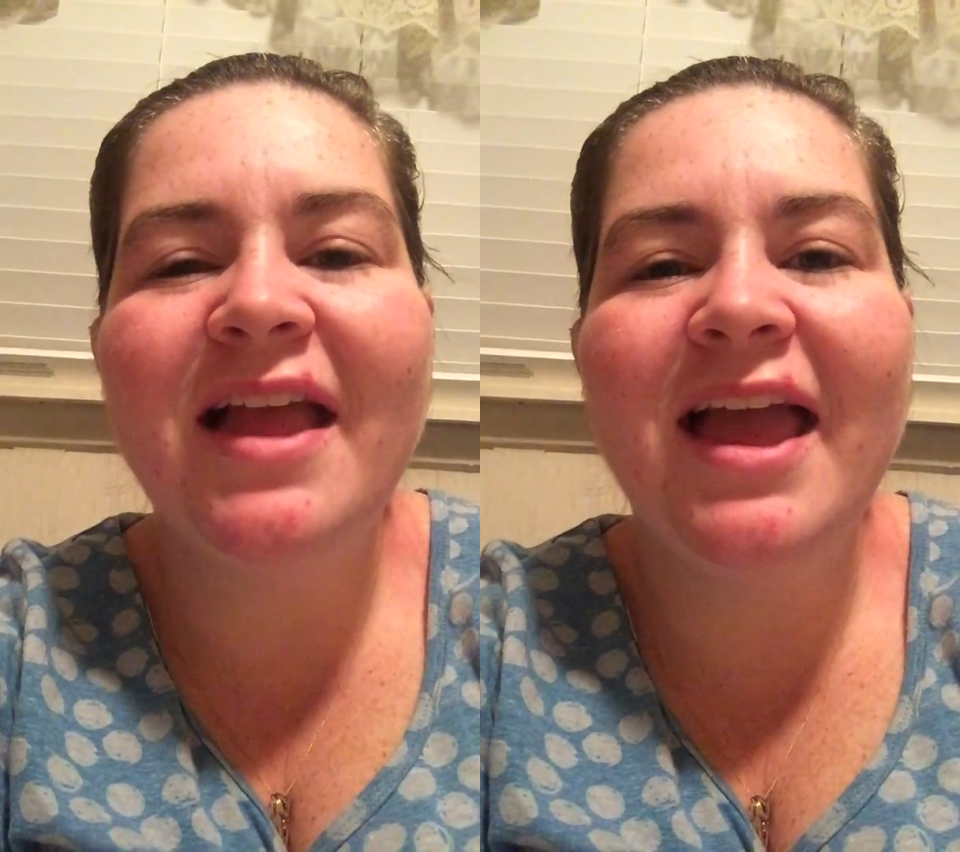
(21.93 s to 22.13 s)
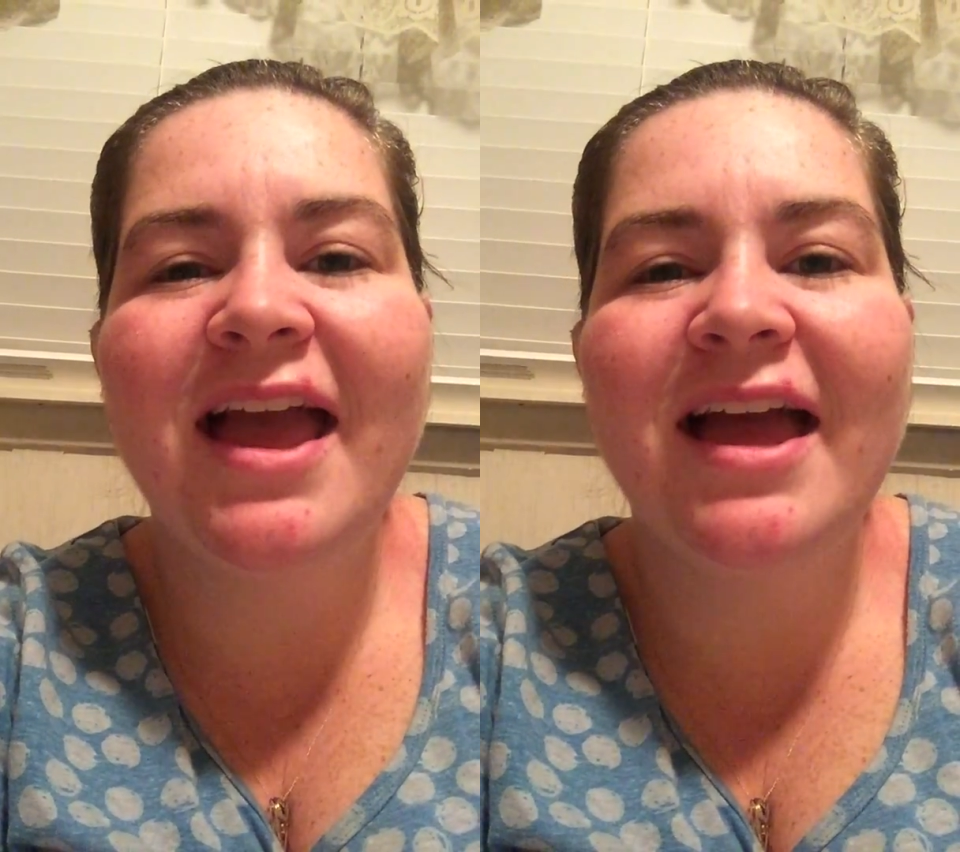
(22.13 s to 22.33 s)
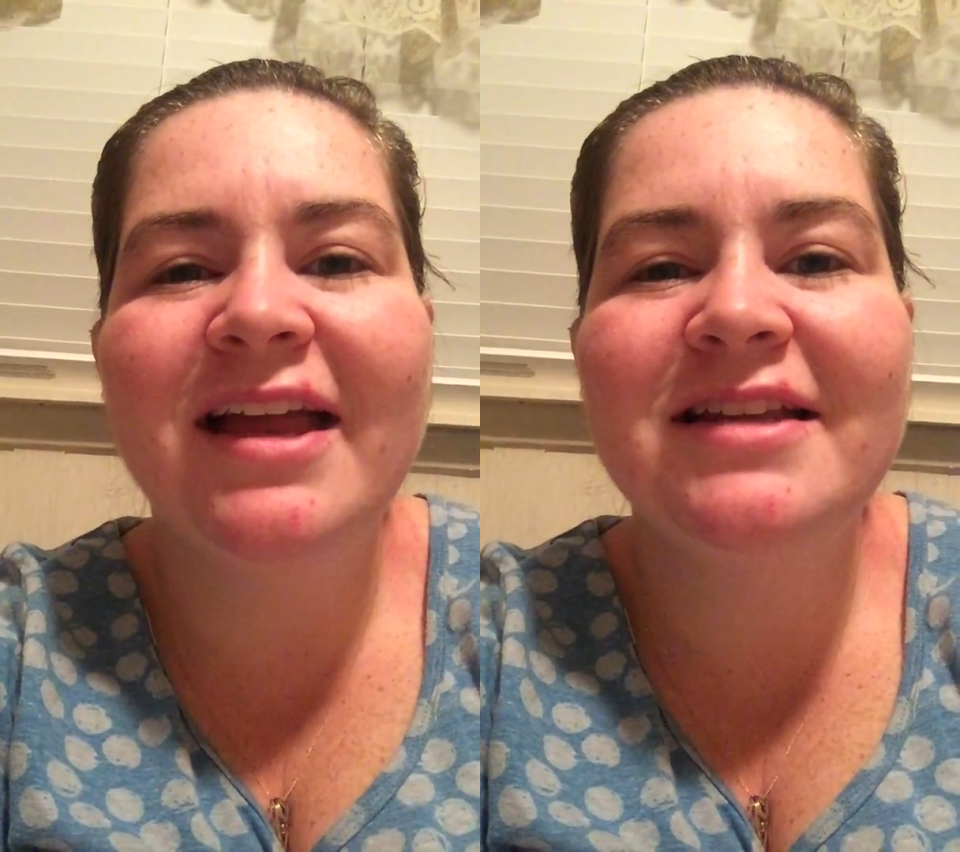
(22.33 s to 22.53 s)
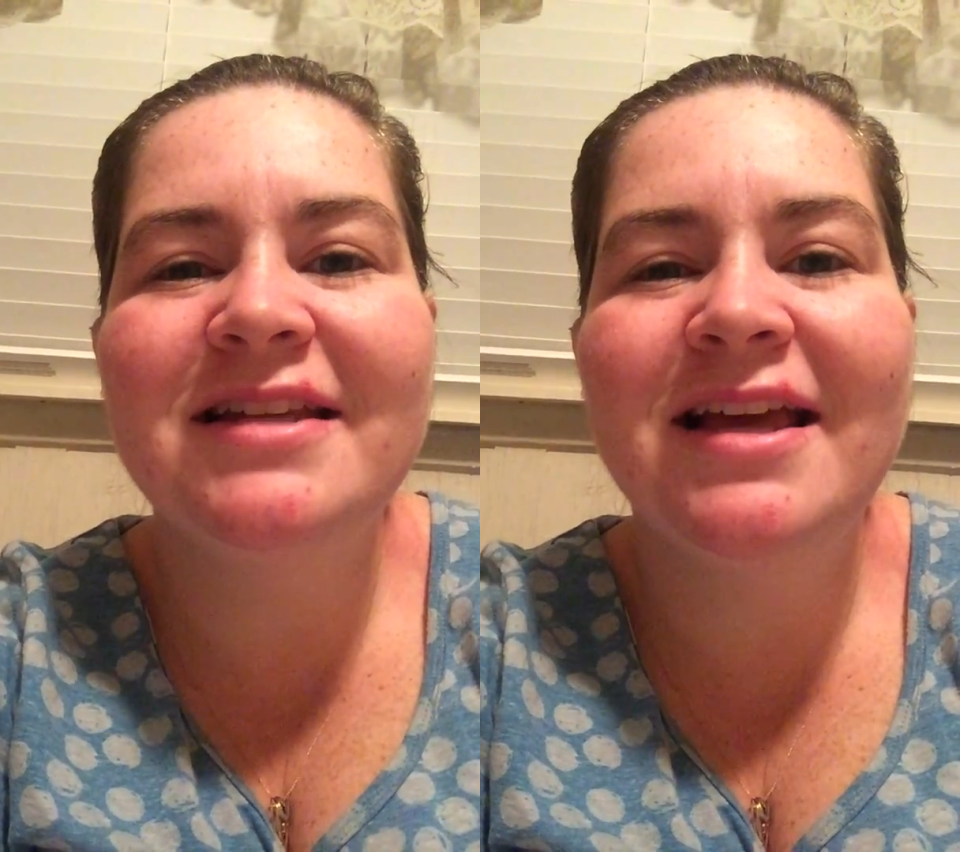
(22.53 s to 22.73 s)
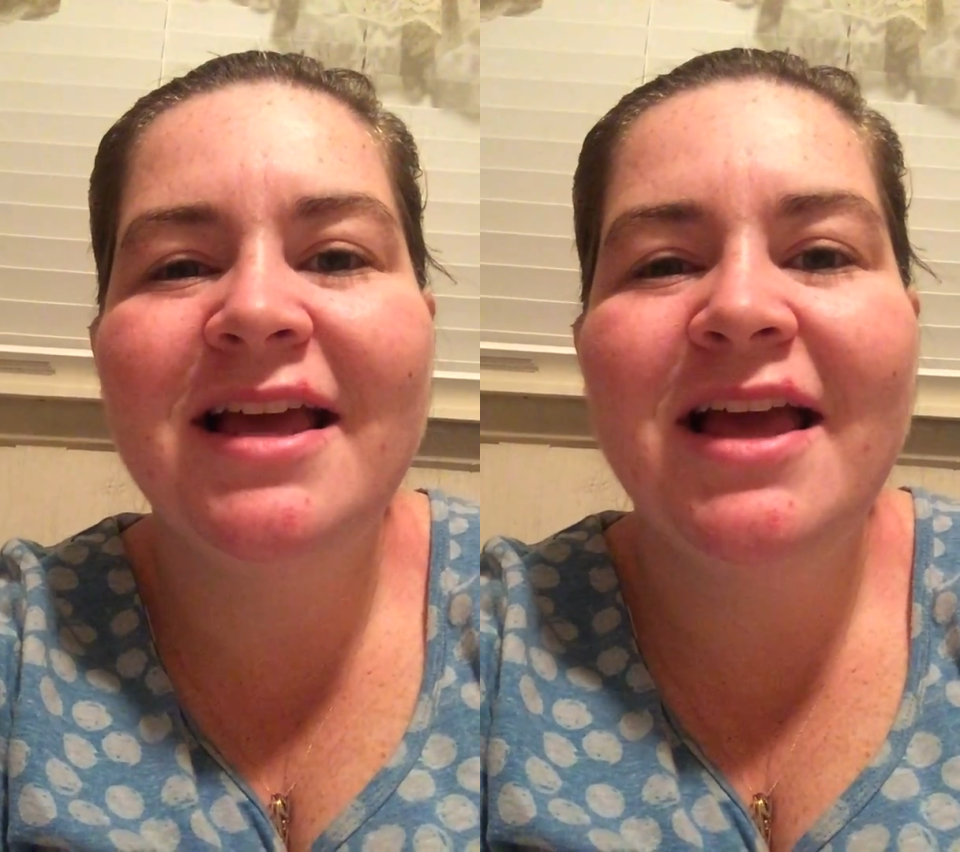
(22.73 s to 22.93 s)
and
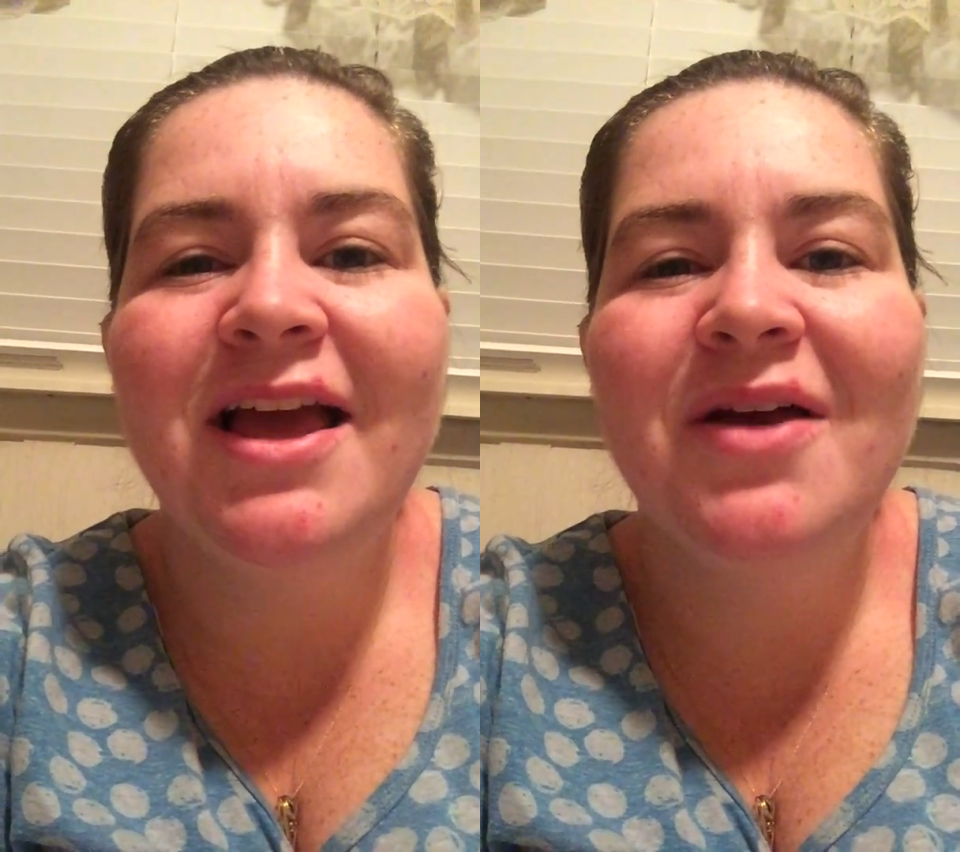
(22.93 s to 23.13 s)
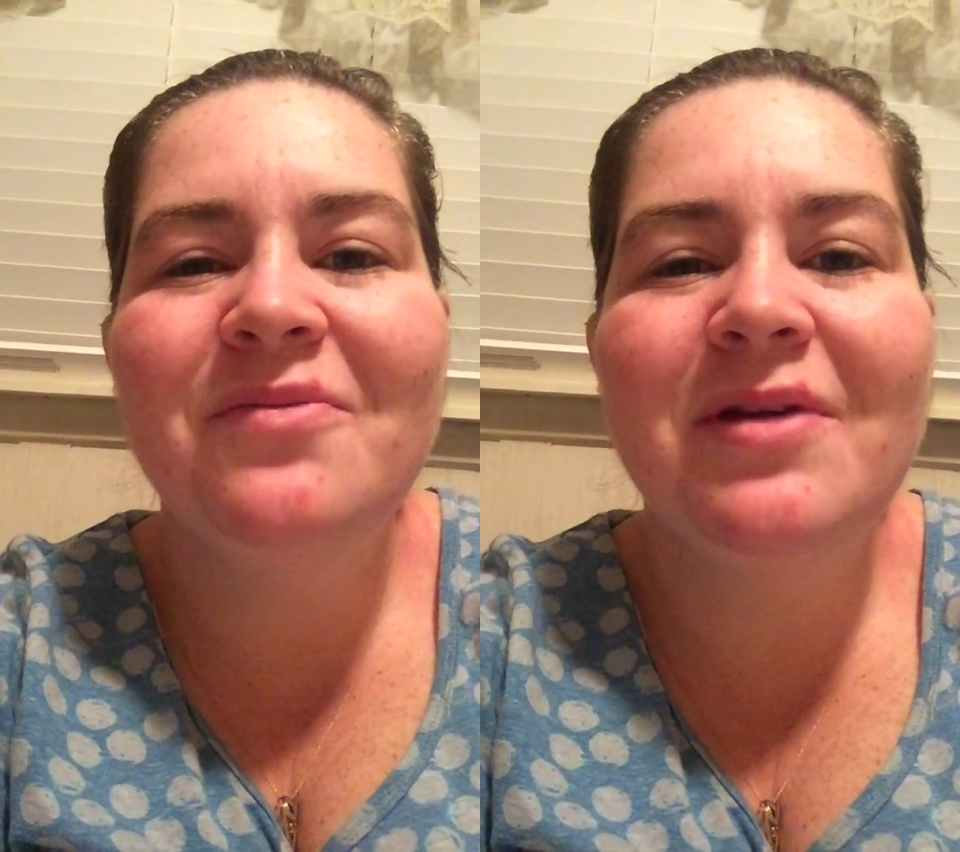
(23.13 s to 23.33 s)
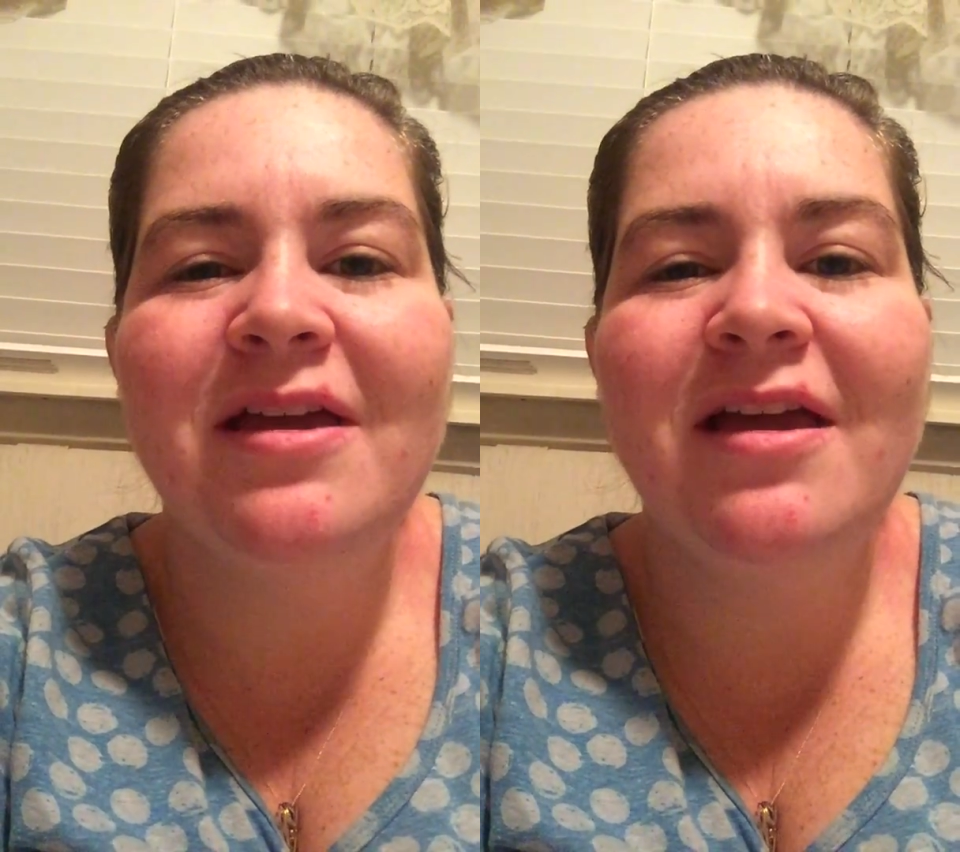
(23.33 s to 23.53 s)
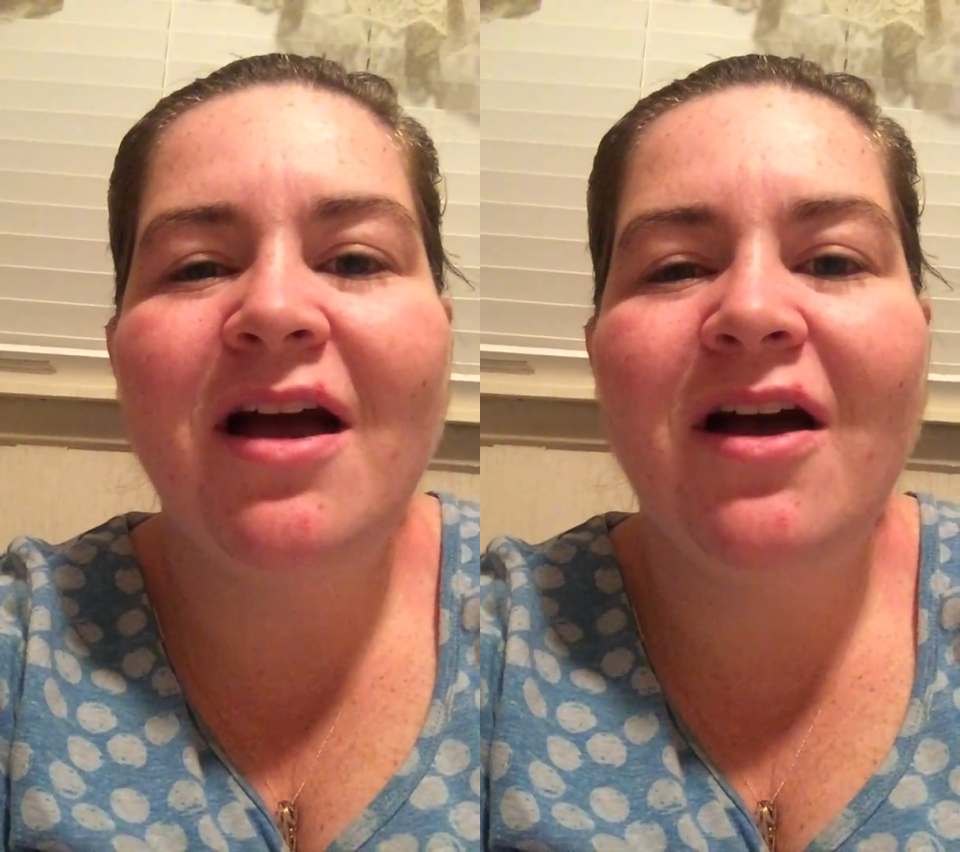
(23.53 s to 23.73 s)
we